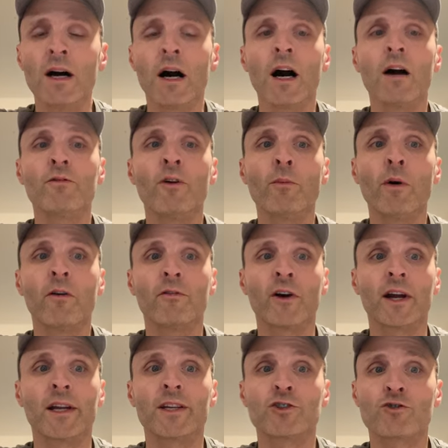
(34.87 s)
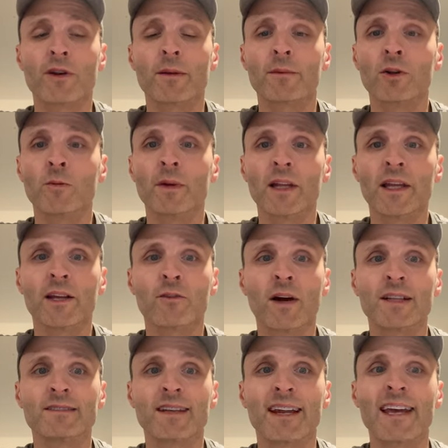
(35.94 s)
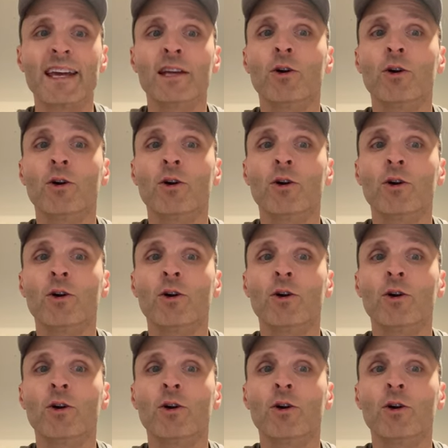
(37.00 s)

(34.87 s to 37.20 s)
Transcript: Uh, Football Friday stream a little bit later on today.